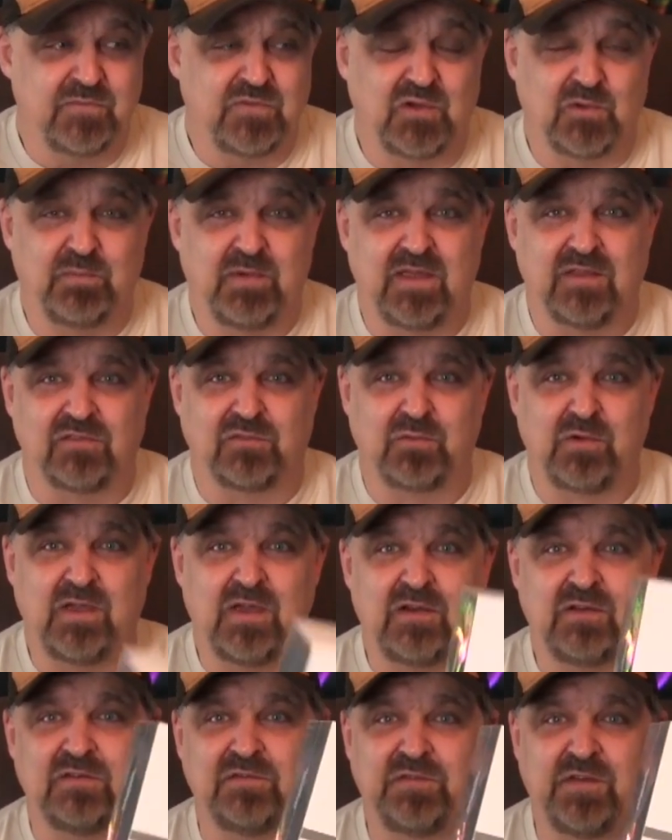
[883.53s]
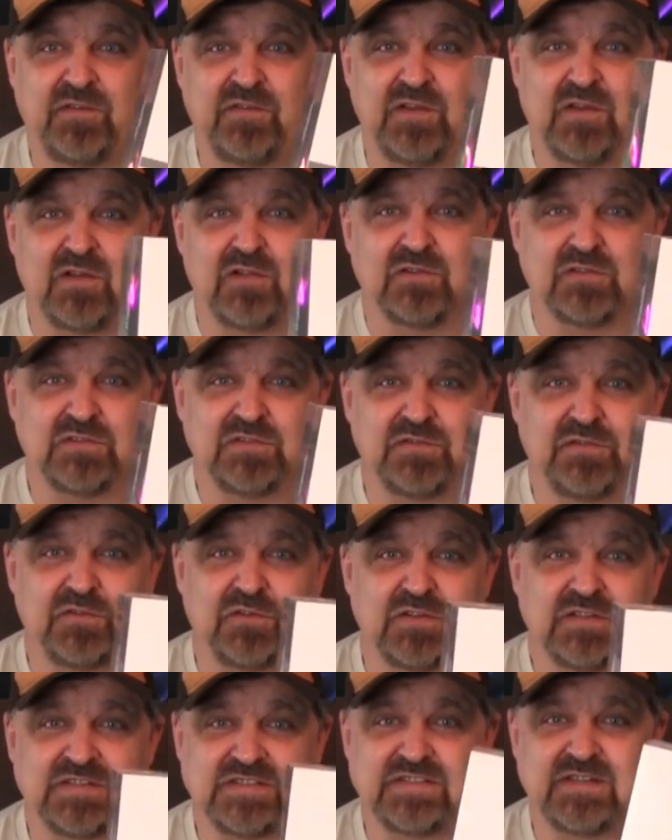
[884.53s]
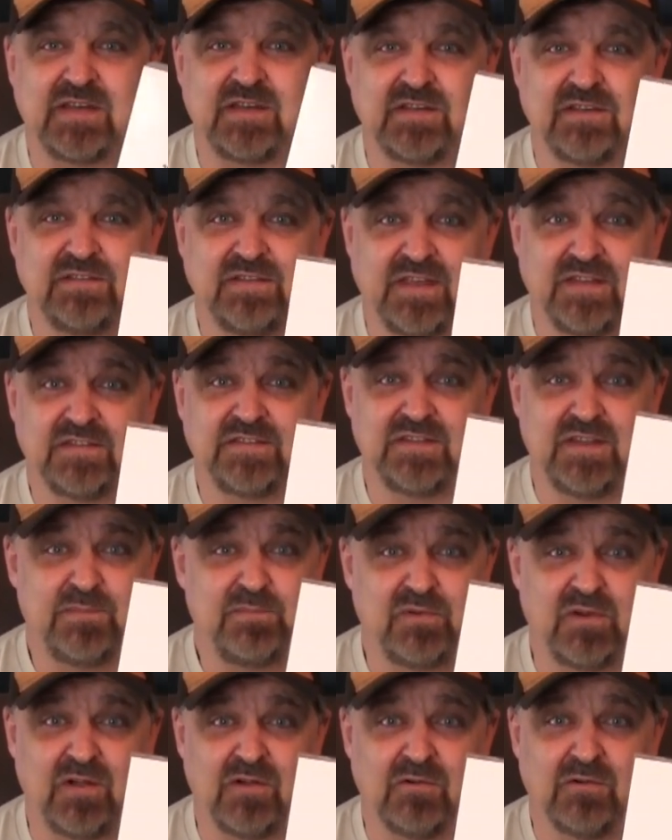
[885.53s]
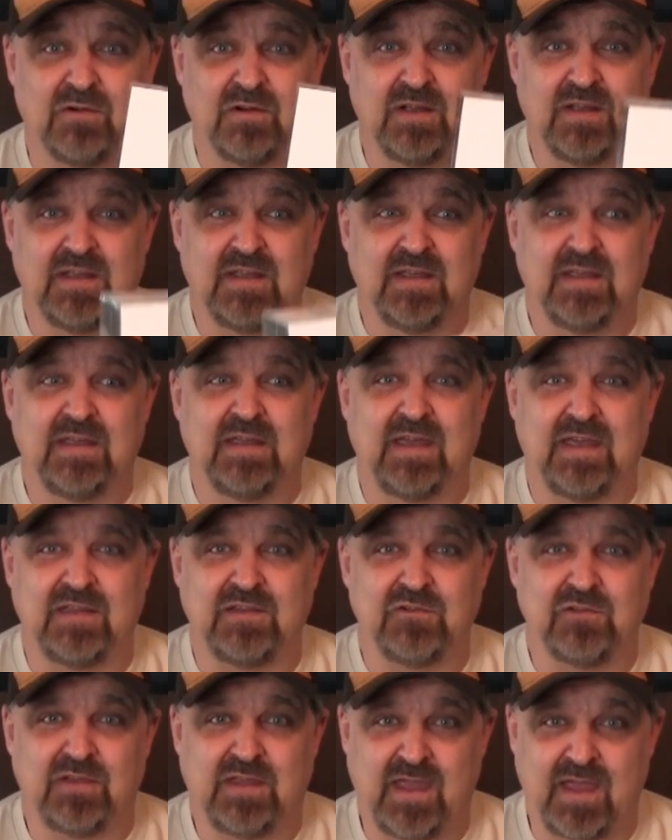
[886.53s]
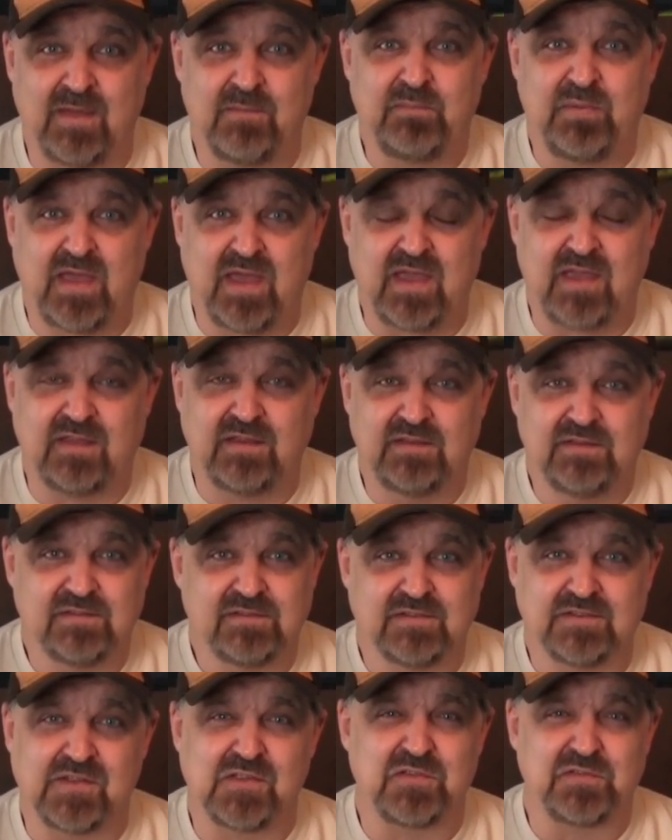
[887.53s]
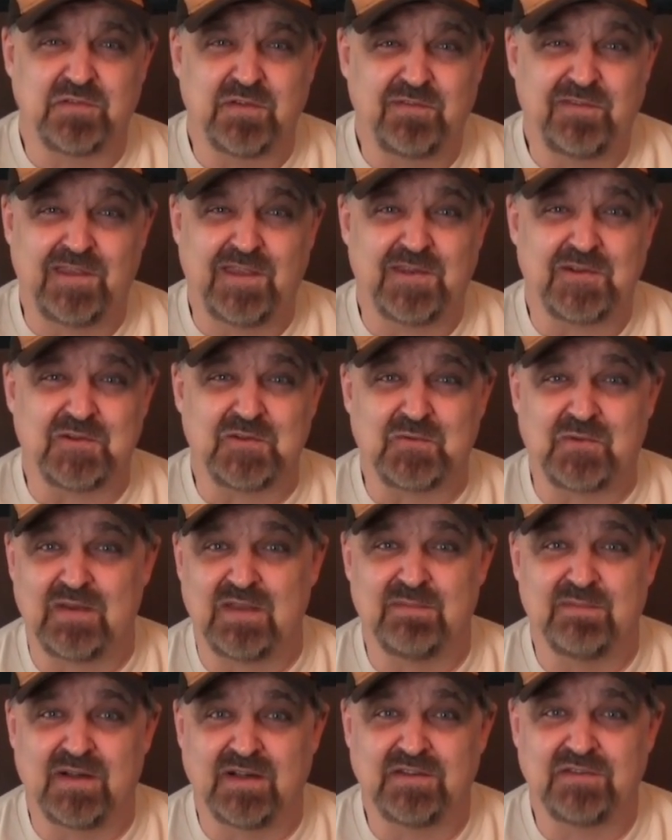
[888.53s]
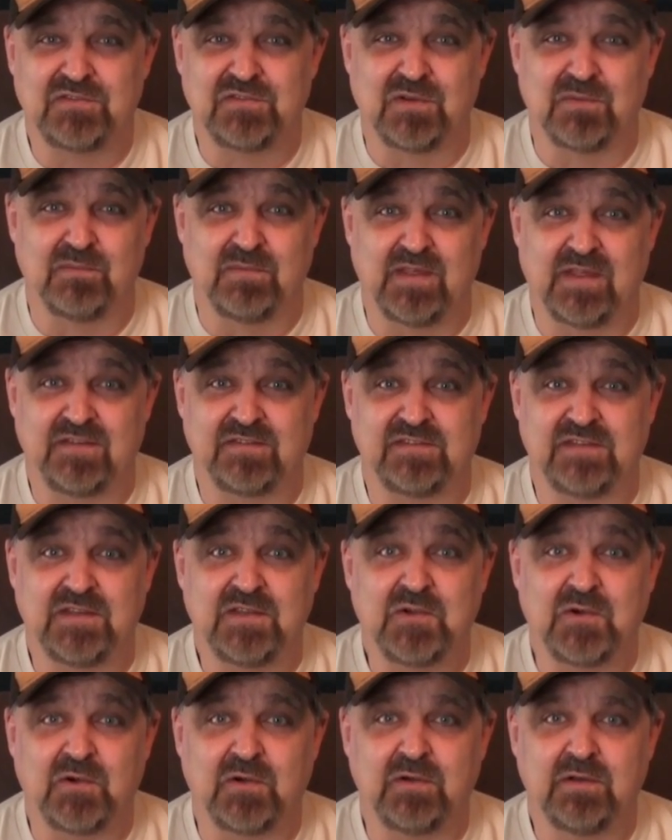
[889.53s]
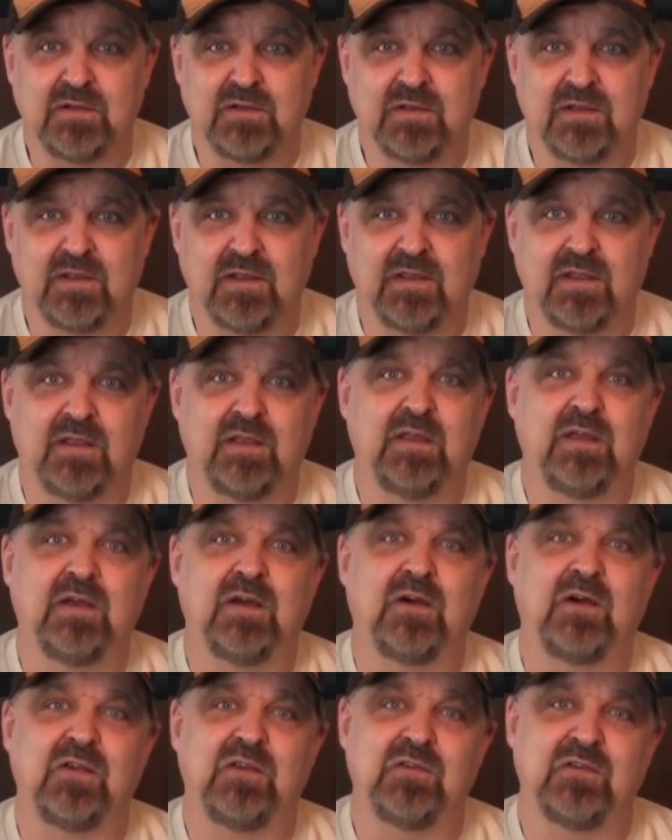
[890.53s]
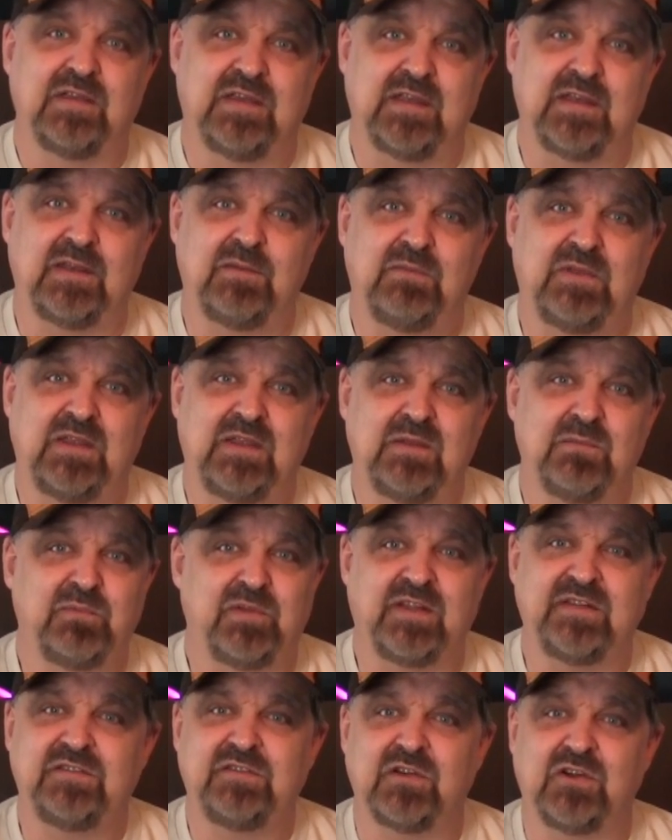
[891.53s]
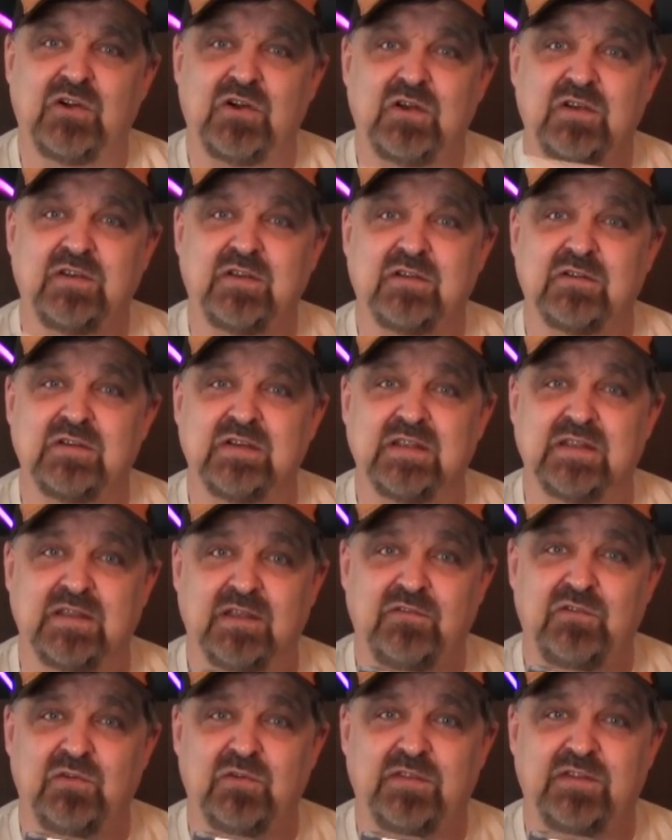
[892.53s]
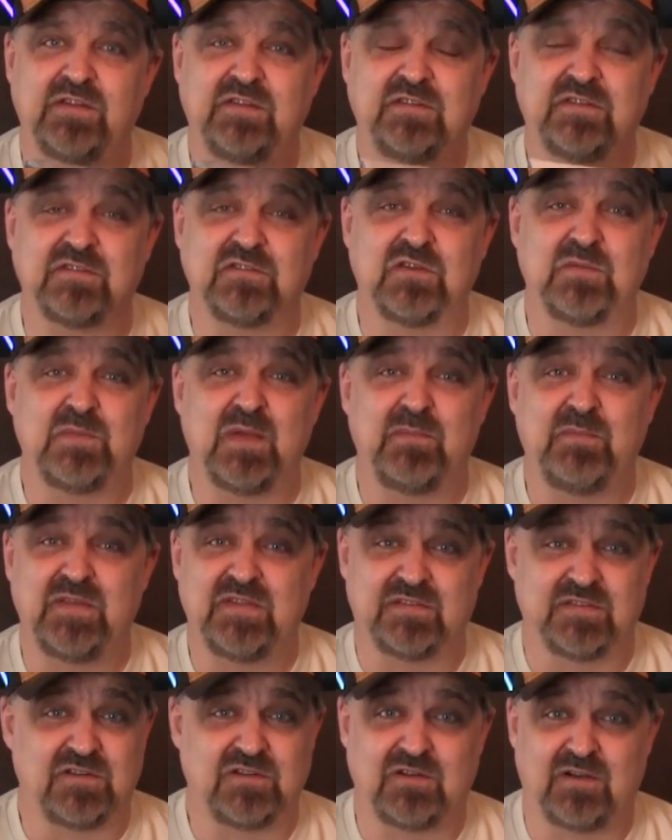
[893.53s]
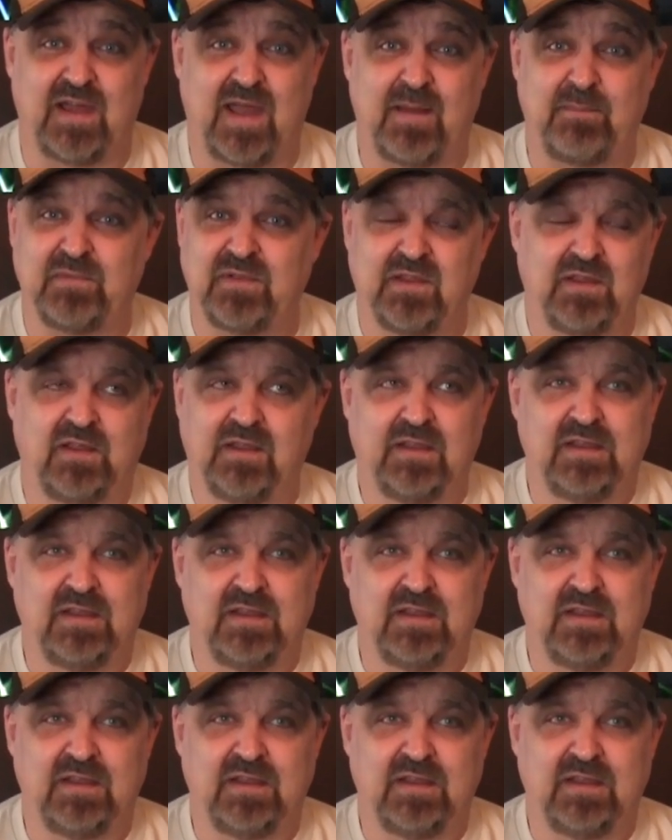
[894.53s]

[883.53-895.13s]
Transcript: You're paying $350 for a Sena 10C Pro, and you can't pay another 15 or 20 bucks for an SD card? Are you kidding me? Plus the card they're going to give you with this is going to be a piece of crap.